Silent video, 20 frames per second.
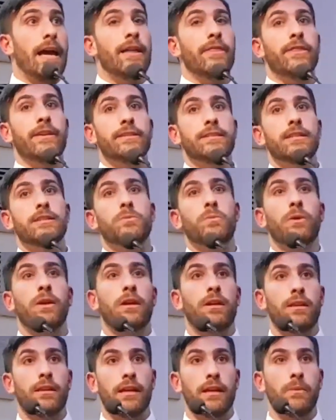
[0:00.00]
And this is
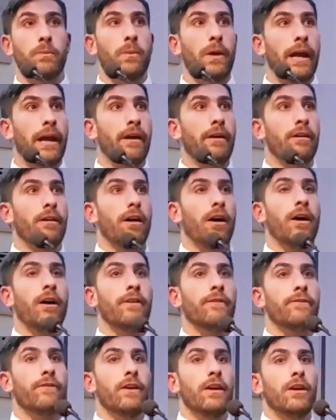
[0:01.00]
really where
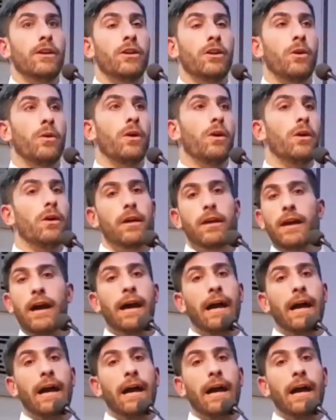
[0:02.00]
of, um, you know,